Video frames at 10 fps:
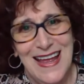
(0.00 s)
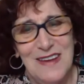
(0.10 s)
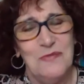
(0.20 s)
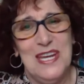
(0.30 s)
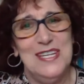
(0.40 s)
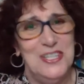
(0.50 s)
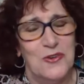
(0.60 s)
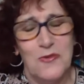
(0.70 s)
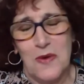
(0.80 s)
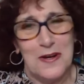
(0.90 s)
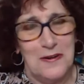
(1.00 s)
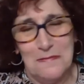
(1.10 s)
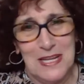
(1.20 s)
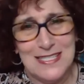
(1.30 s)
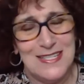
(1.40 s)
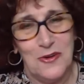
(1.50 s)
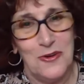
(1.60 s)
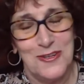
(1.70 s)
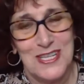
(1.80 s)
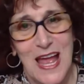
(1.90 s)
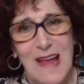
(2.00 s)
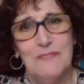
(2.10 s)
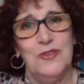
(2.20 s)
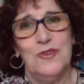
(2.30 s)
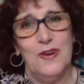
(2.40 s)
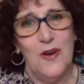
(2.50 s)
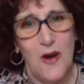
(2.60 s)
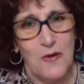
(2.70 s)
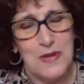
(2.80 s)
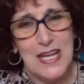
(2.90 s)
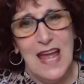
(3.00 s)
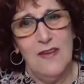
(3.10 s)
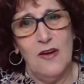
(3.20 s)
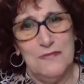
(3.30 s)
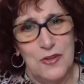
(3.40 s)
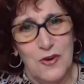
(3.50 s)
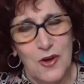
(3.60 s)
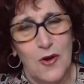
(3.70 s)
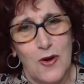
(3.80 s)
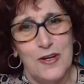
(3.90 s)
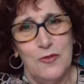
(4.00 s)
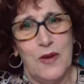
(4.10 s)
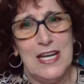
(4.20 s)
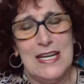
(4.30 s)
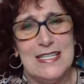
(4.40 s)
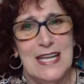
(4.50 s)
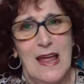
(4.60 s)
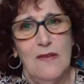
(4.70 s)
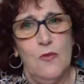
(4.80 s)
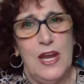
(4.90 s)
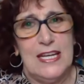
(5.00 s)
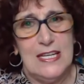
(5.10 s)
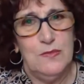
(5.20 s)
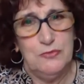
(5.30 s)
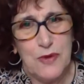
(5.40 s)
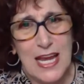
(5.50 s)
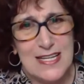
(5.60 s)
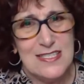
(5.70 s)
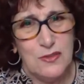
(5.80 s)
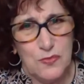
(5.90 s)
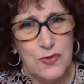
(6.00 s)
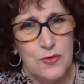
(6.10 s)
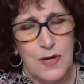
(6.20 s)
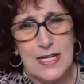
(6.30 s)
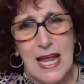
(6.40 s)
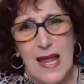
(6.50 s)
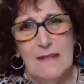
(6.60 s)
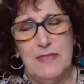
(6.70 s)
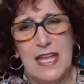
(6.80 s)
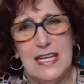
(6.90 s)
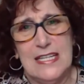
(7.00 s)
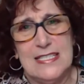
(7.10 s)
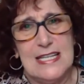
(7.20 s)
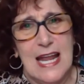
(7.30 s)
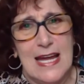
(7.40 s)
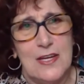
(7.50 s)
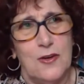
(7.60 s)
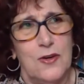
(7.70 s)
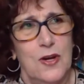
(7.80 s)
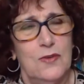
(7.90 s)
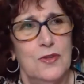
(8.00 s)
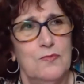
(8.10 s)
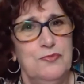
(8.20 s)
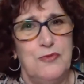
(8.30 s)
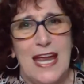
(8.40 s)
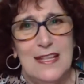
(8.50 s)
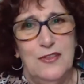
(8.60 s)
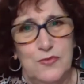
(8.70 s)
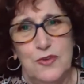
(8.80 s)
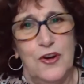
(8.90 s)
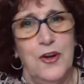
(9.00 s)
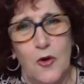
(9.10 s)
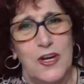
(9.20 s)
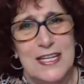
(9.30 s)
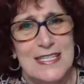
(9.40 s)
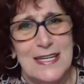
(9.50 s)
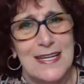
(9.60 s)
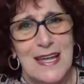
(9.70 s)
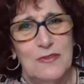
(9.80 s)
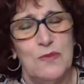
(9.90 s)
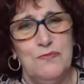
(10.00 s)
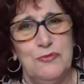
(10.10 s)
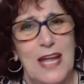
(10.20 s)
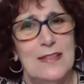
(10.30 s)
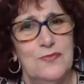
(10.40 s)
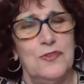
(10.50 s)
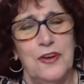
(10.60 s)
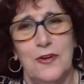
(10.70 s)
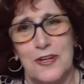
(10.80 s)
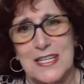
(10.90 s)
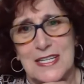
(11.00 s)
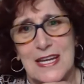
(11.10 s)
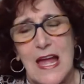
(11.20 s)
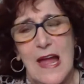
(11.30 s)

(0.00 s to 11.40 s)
We don't want to miss those. The glory of the Lord, when it when it breaks through, and, and it's like a, the breakthrough anointing, the breakthrough anointing.